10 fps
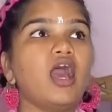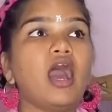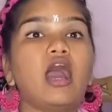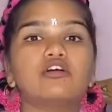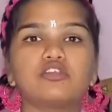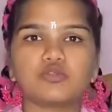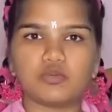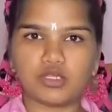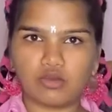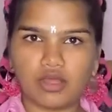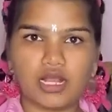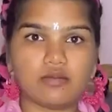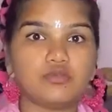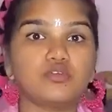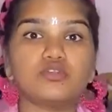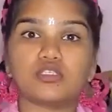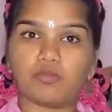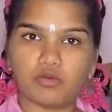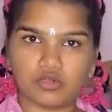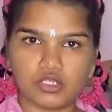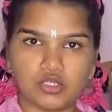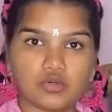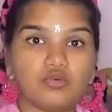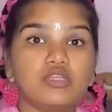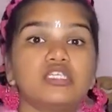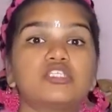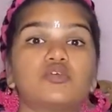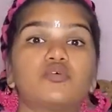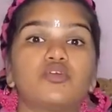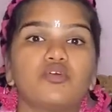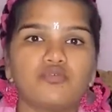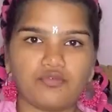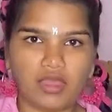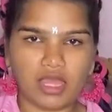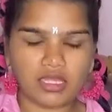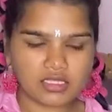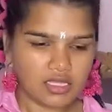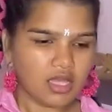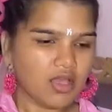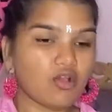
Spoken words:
how this video helped you, supported you, restored your faith.